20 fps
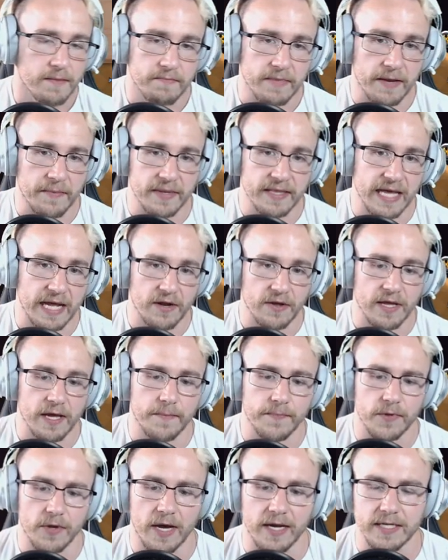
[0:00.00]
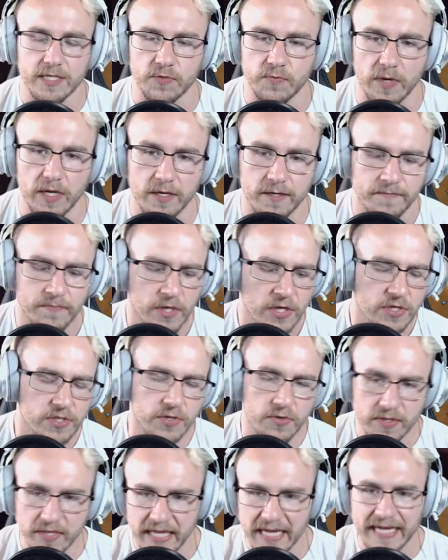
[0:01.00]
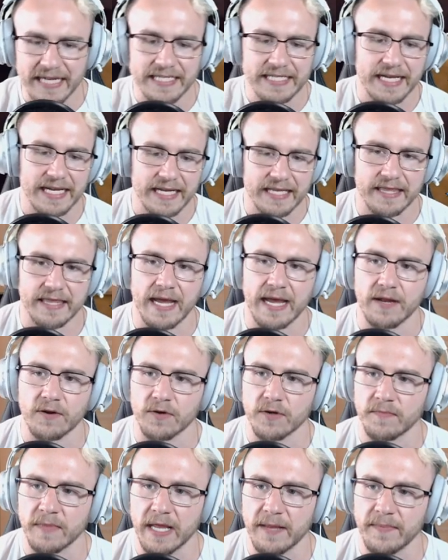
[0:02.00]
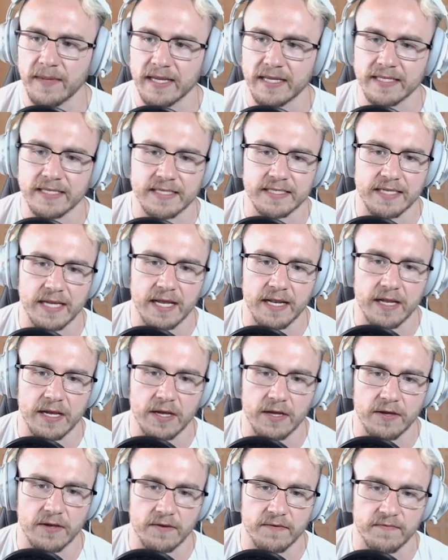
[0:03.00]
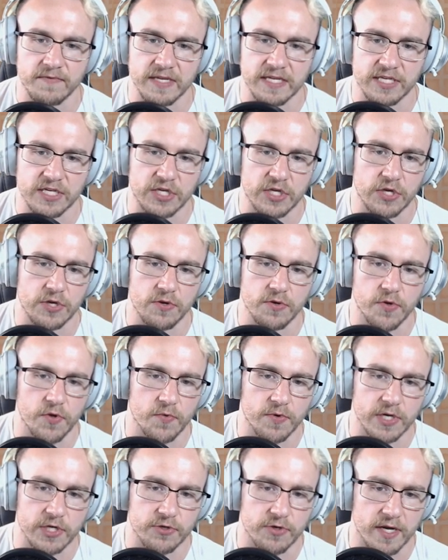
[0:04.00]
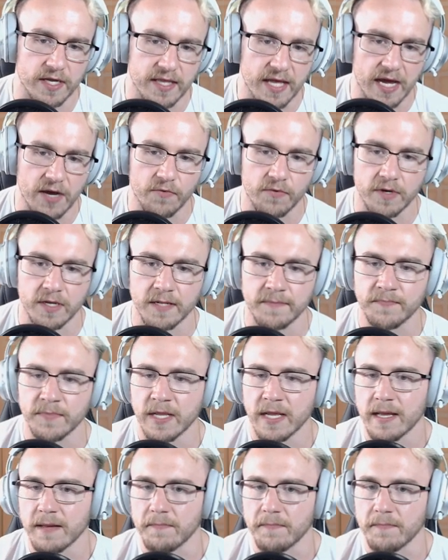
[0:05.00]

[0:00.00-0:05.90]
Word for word: Maybe that'll help you out as well. So things like that. Or maybe instead of this Q, you want to try that one.